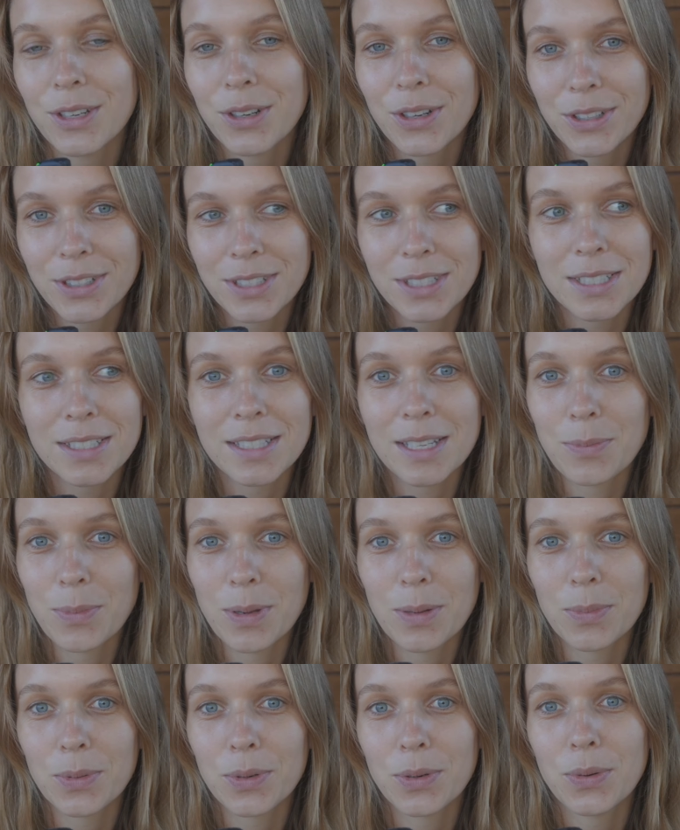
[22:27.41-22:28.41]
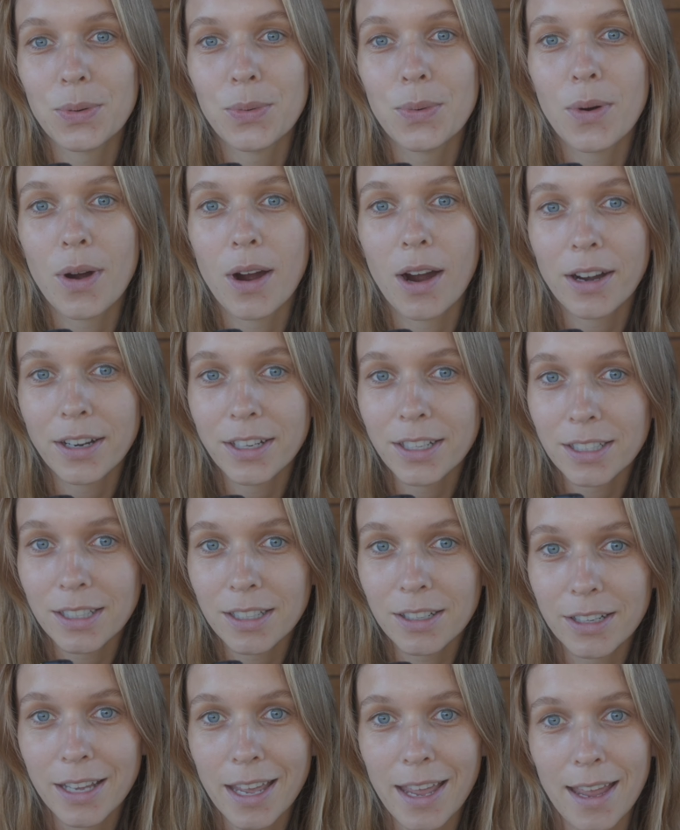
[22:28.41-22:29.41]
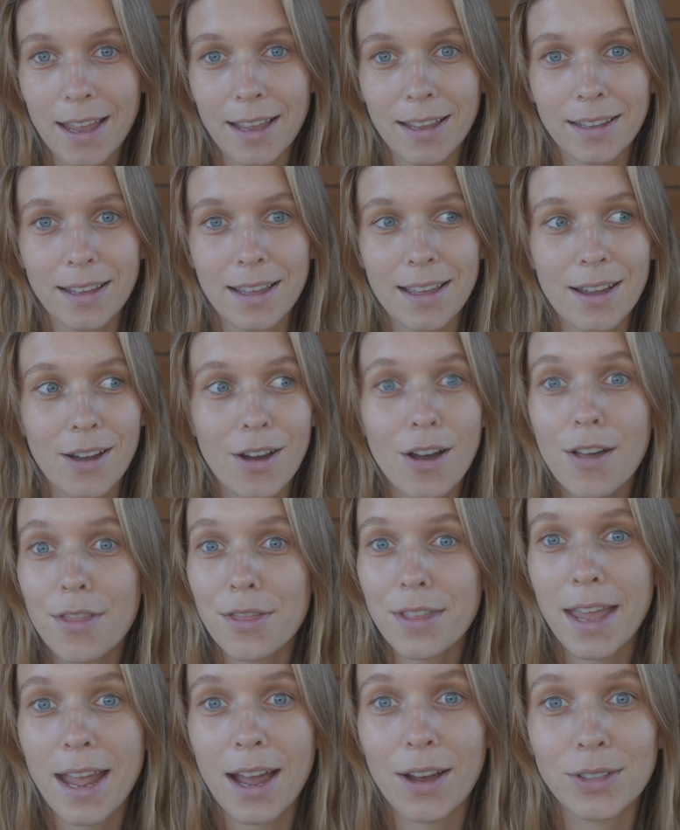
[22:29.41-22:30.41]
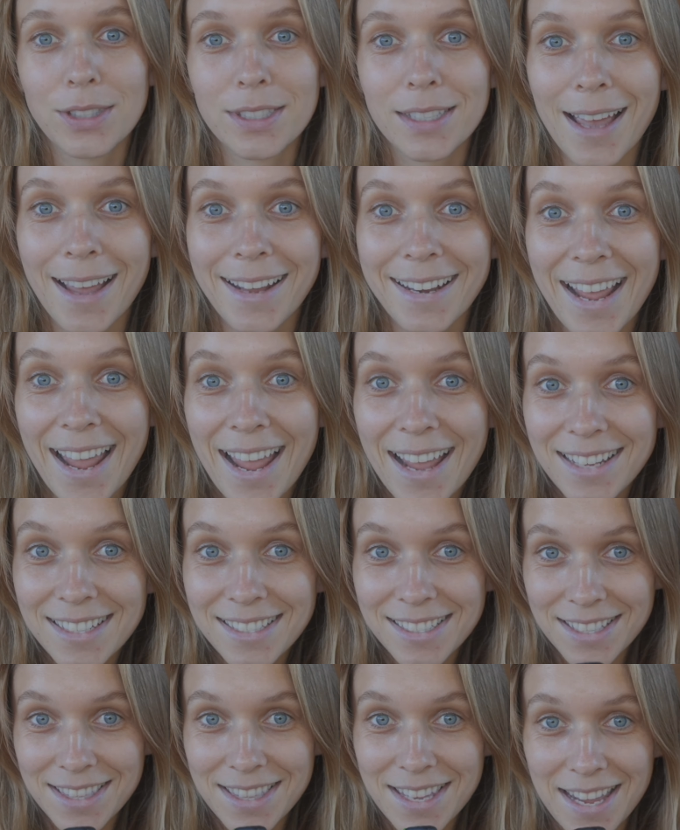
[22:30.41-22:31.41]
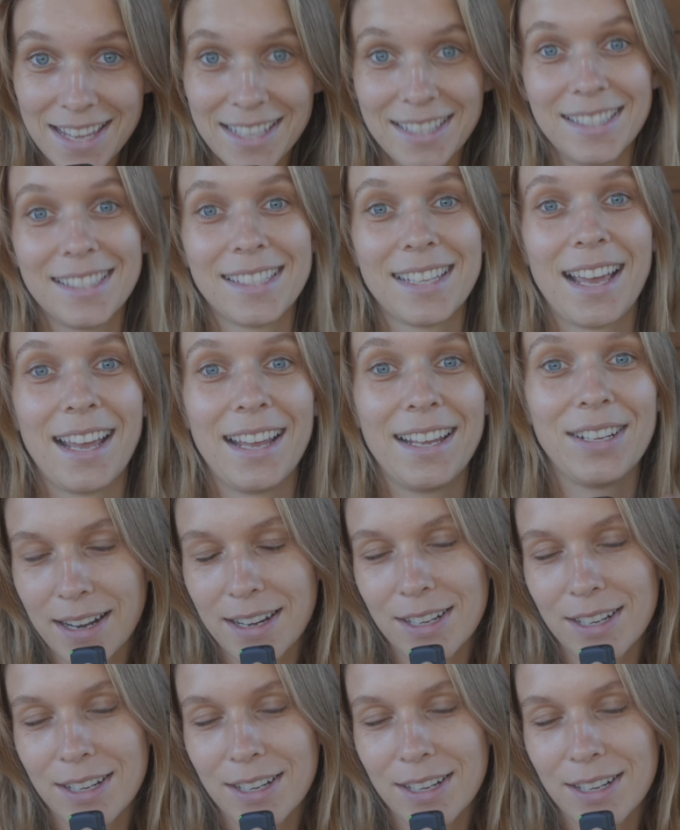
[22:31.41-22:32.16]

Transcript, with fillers: You're going to see people who are good looking on the outside and in the inside.